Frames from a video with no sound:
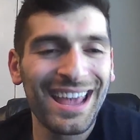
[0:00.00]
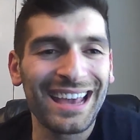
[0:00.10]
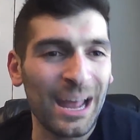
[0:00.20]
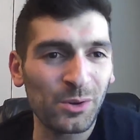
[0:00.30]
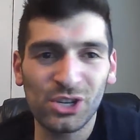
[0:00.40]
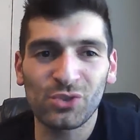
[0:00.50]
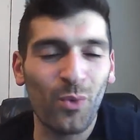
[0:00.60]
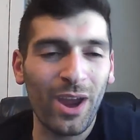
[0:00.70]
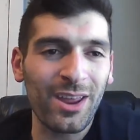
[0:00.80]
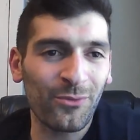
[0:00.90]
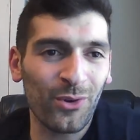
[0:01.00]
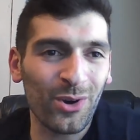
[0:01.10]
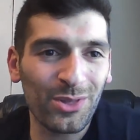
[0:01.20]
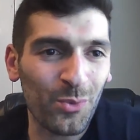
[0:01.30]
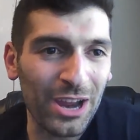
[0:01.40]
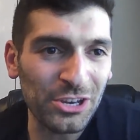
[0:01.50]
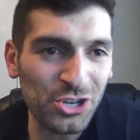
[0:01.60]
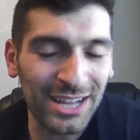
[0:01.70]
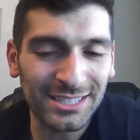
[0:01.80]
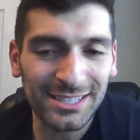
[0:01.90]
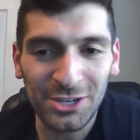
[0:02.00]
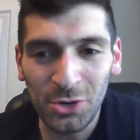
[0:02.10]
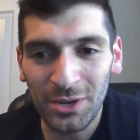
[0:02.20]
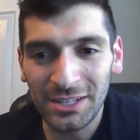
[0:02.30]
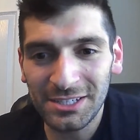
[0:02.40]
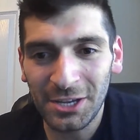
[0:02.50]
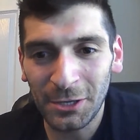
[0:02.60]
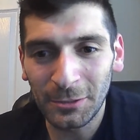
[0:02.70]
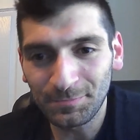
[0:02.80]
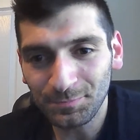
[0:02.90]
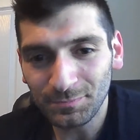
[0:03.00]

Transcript: and I was just waiting for the right chance to do it. So